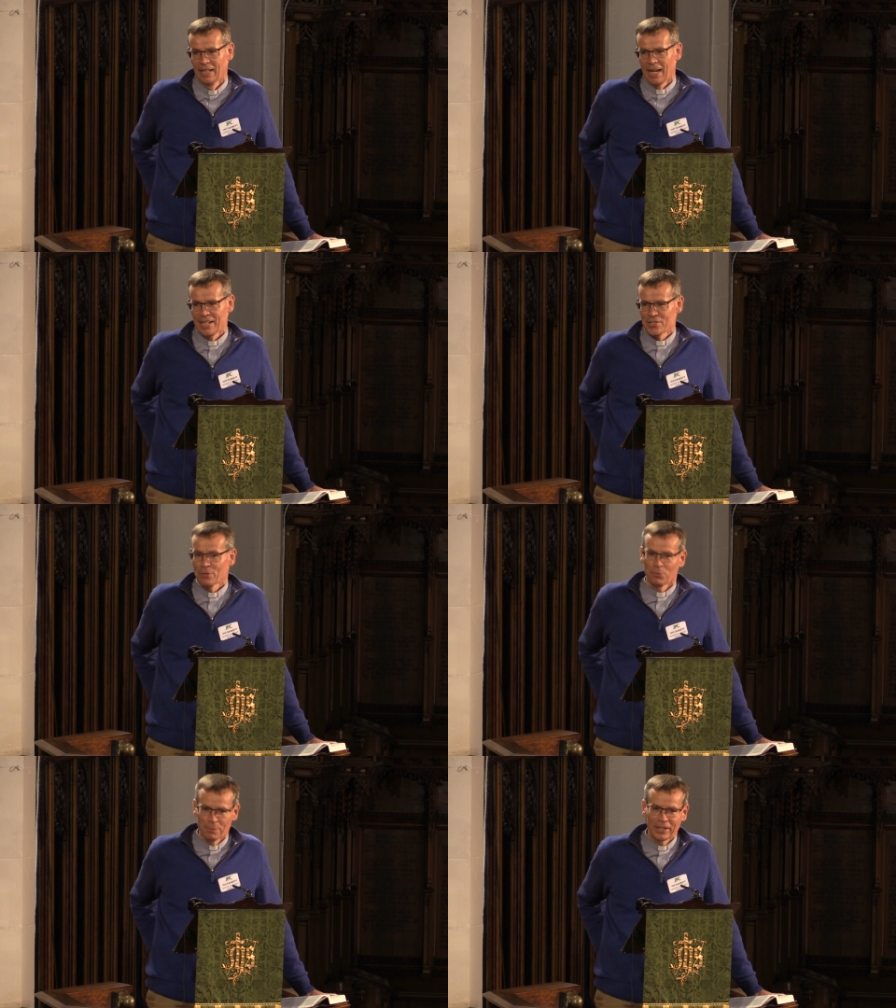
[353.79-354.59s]
And he said,
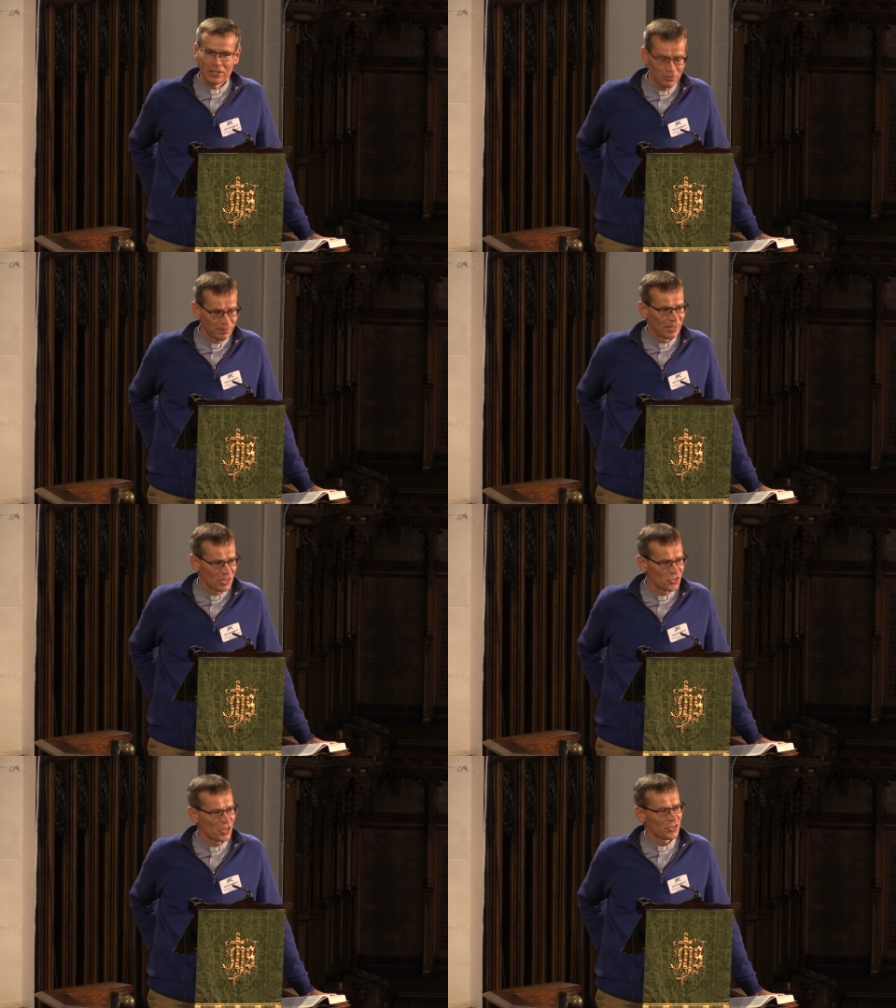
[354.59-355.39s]
Well, my girlfriend has
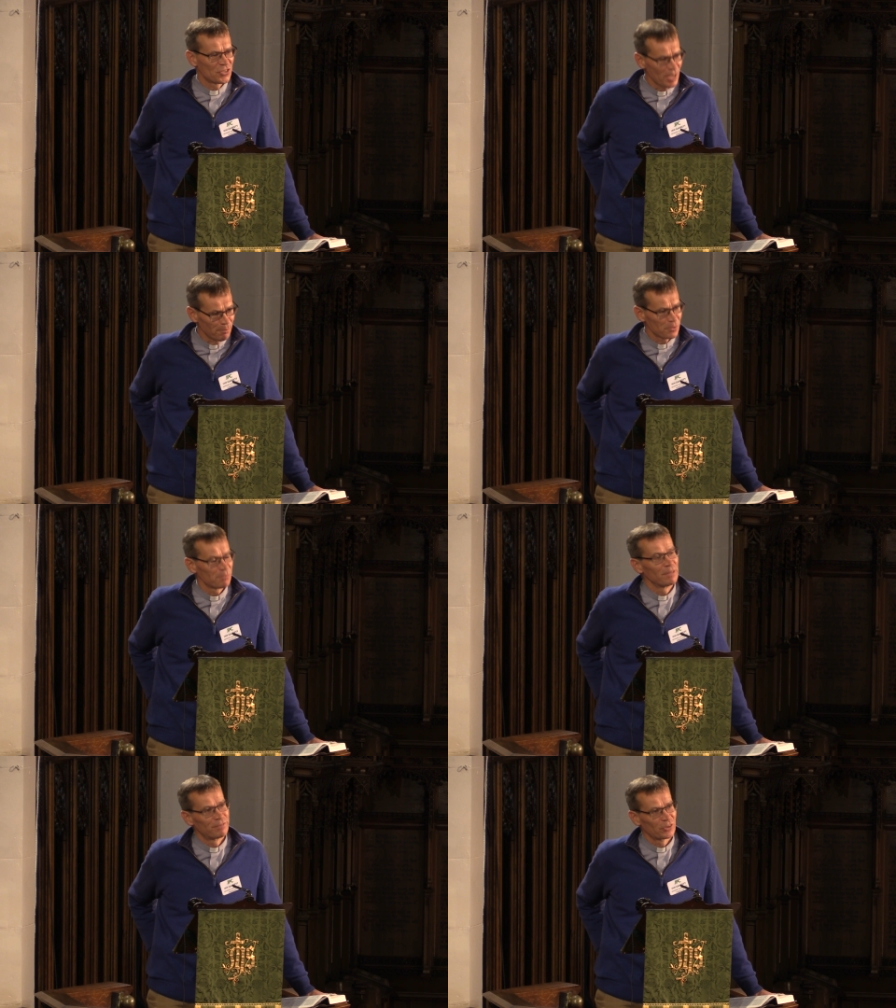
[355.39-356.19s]
just dumped
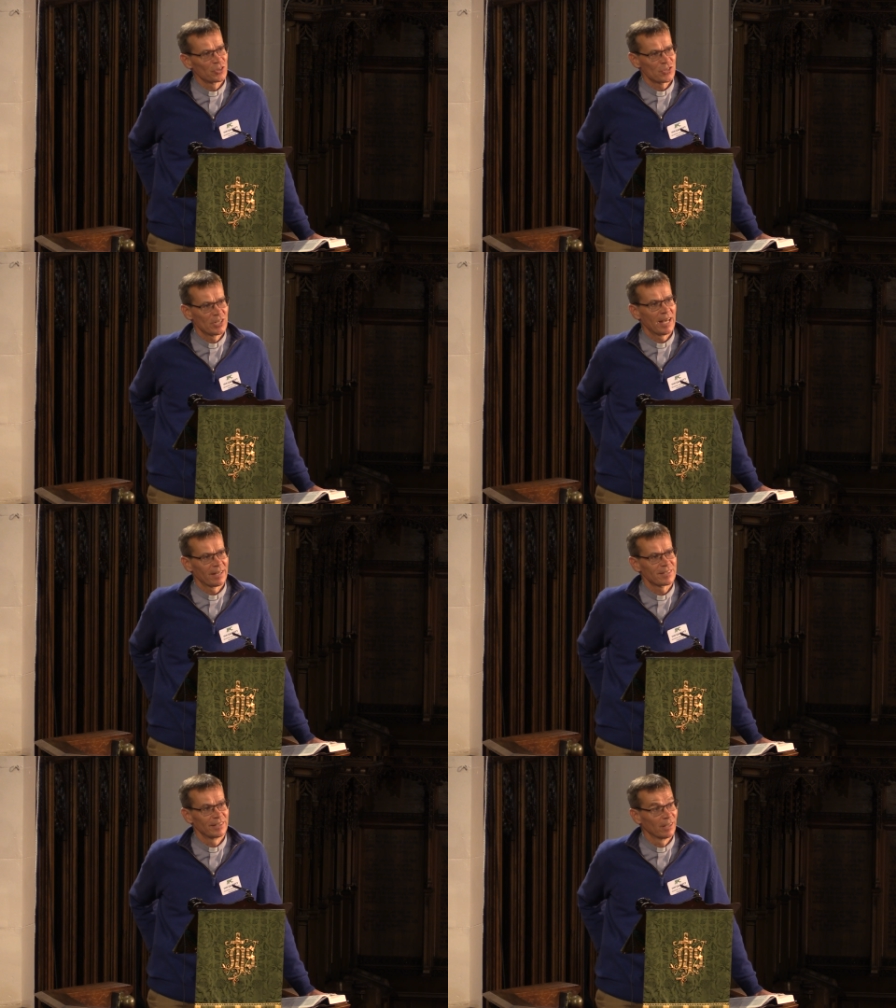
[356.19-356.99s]
me for
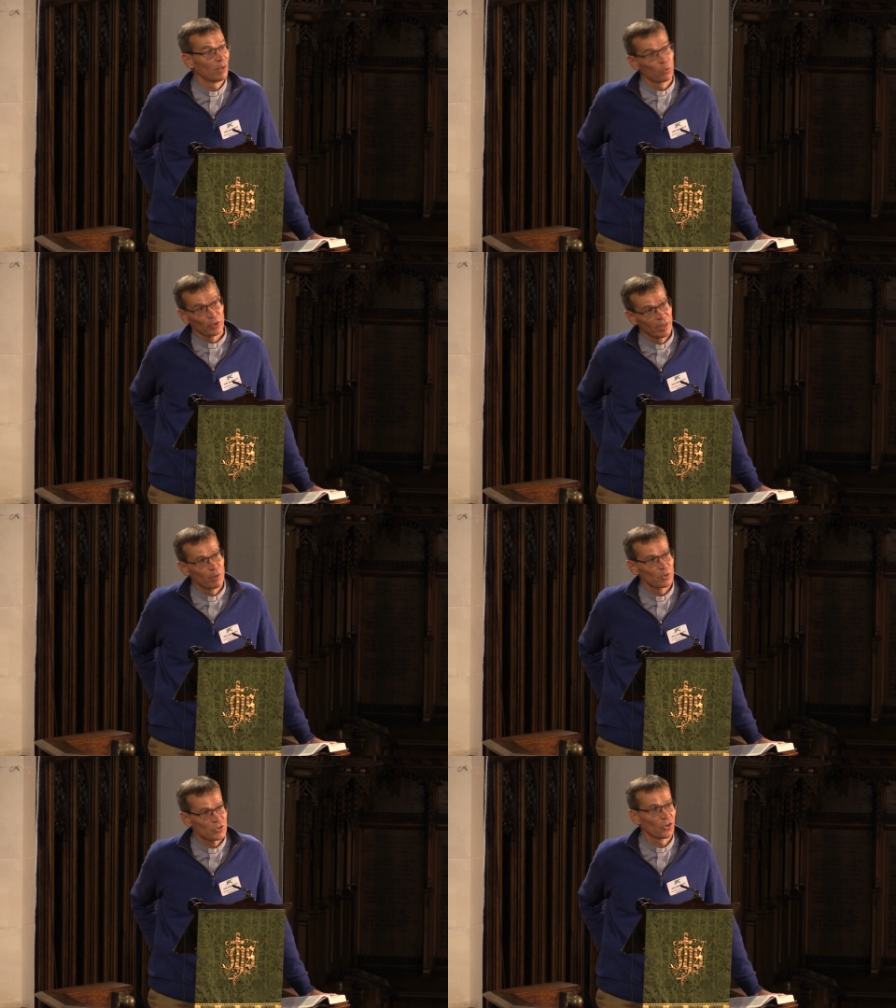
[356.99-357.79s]
Christianity, and I want to know
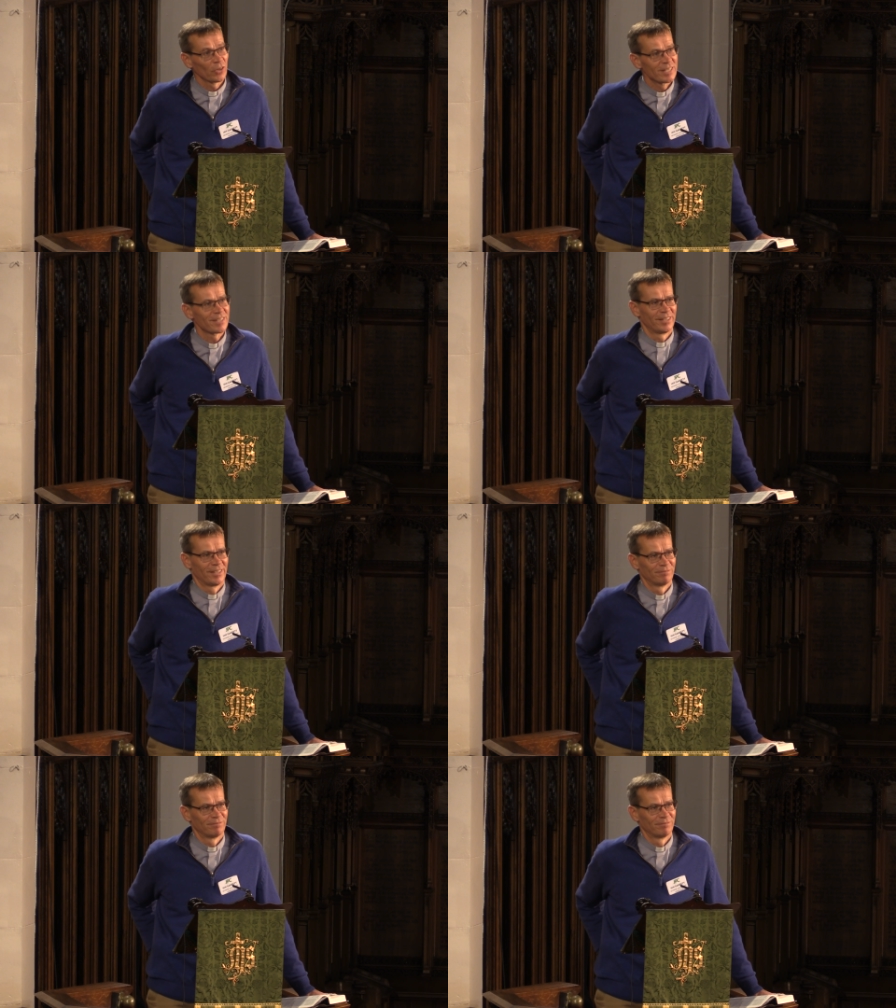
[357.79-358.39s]
what's got into her.